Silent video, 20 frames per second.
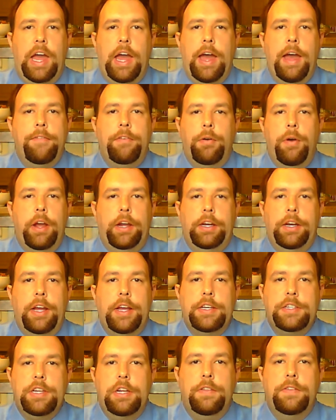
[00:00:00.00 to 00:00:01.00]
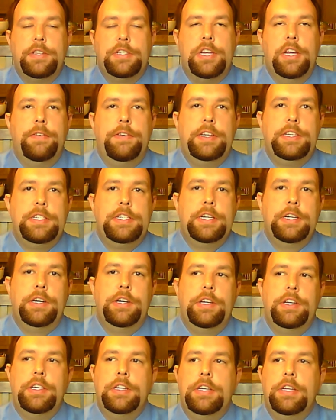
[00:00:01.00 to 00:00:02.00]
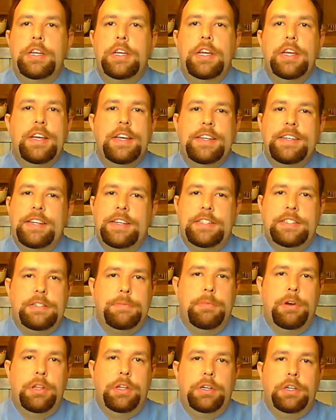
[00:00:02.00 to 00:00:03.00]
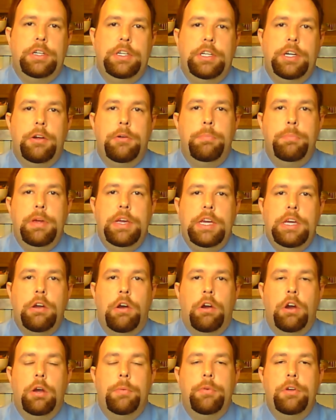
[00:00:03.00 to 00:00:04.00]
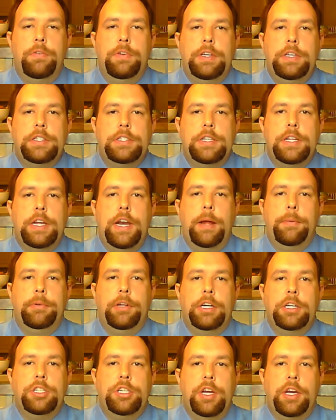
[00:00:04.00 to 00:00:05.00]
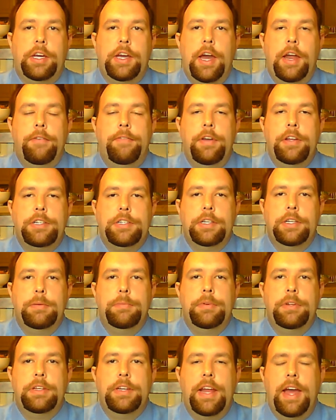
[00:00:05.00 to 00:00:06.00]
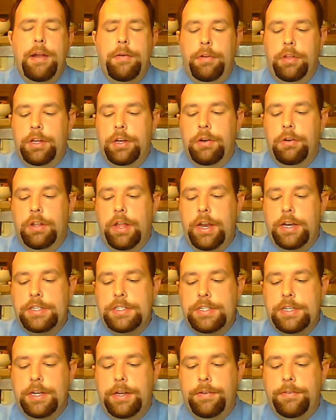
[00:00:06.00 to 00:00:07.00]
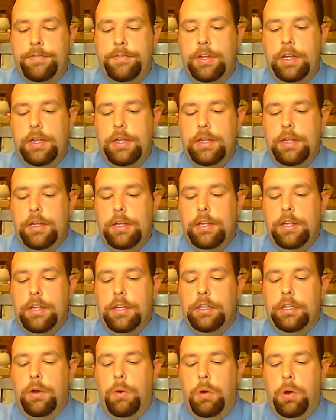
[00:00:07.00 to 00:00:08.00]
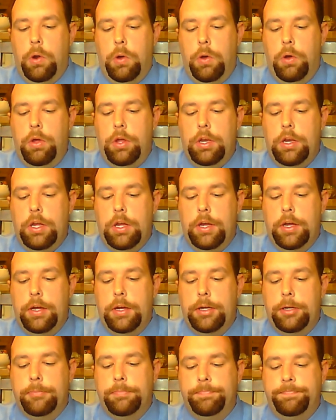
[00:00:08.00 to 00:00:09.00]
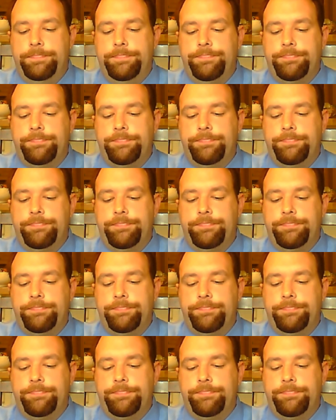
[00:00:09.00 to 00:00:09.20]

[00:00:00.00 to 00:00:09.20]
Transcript: I haven't recognized any of the stuff he's done. Done some other, you know, B-horror movies that I'm going to check out eventually, but not really a whole lot of stuff going on.